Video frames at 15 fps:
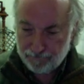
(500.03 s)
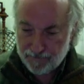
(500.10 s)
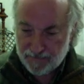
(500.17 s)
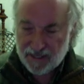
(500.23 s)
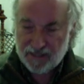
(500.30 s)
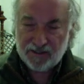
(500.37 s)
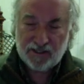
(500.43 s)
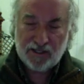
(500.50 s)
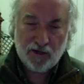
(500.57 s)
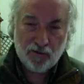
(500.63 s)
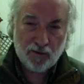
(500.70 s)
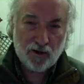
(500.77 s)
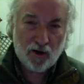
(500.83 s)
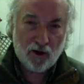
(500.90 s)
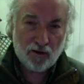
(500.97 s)

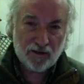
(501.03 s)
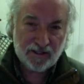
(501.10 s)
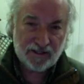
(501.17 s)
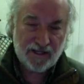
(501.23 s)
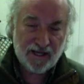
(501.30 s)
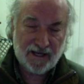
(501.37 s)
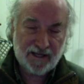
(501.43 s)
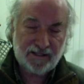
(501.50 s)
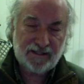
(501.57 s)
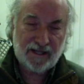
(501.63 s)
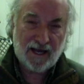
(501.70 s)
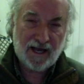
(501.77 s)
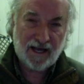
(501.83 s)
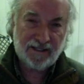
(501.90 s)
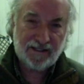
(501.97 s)
considering all these things,
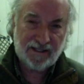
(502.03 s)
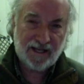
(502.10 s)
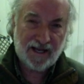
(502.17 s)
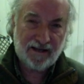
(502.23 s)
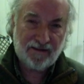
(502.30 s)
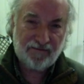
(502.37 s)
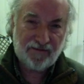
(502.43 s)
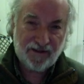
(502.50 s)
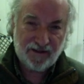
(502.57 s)
I said,